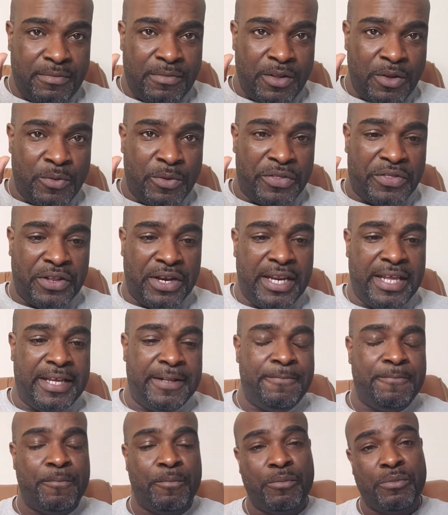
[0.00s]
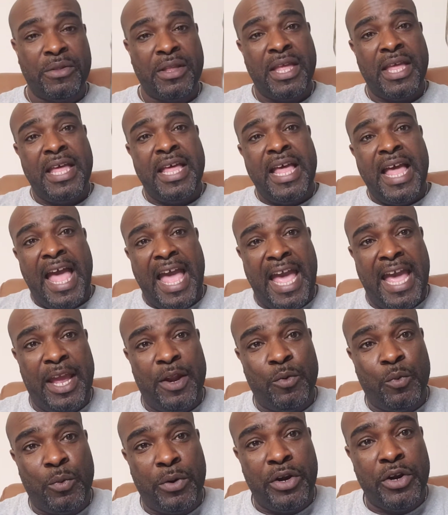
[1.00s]
With a lid.
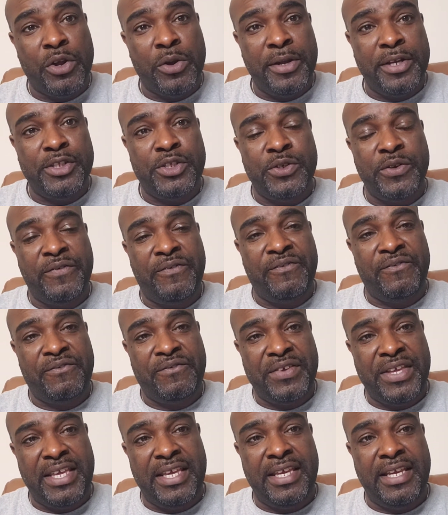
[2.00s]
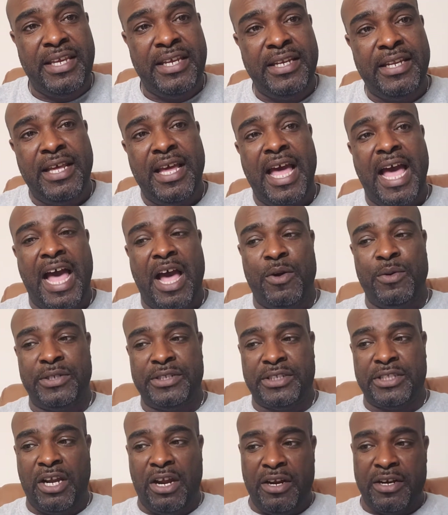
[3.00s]
And we're going to feed our
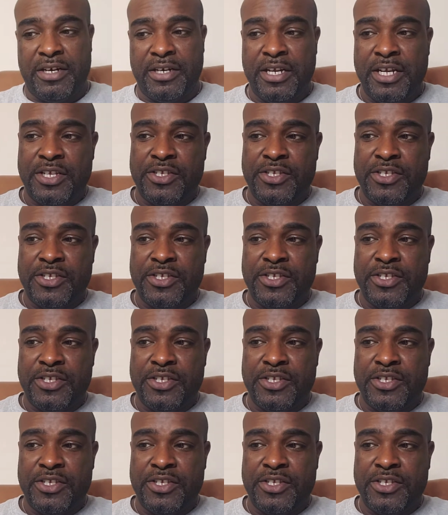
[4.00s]
starter.